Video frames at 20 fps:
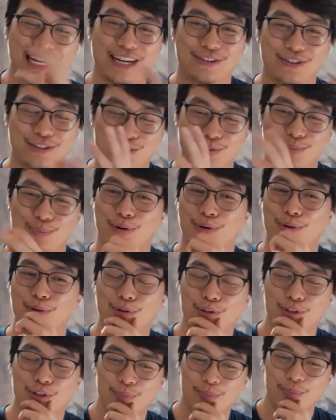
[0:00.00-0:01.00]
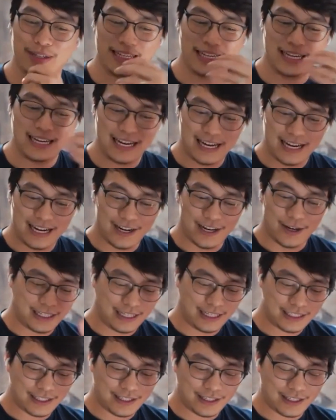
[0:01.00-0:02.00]
and now his own brokerage. But on
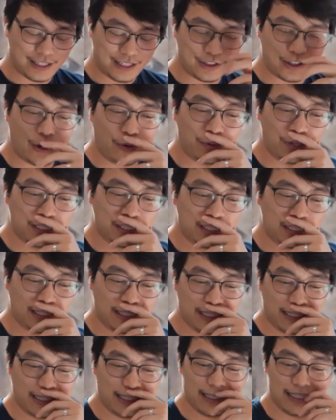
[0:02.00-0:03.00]
TikTok, I saw recently,